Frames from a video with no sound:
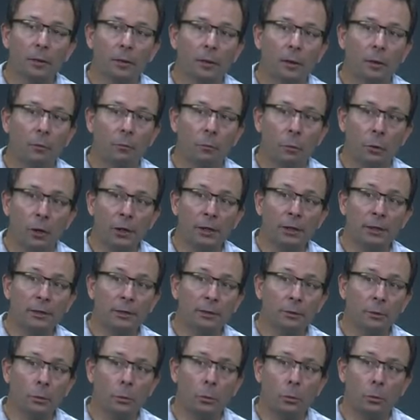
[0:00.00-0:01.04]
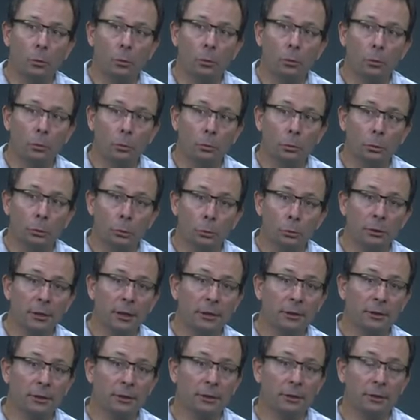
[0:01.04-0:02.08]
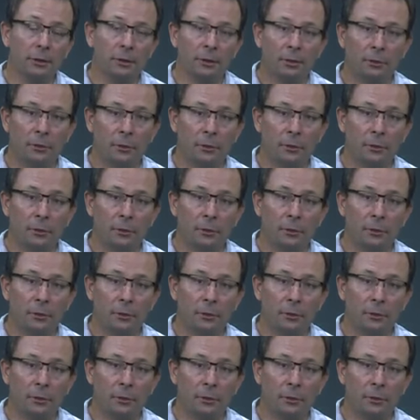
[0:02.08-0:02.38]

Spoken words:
avoiding or shortcutting